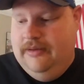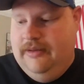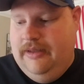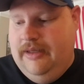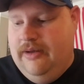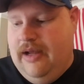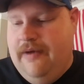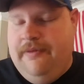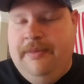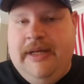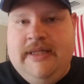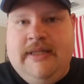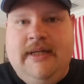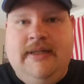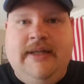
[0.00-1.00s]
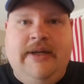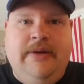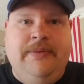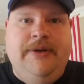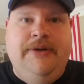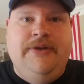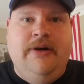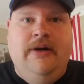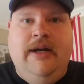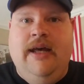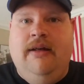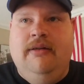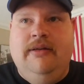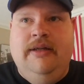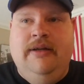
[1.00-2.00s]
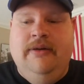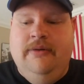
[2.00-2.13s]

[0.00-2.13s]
everybody's going to tell you when you're starting out,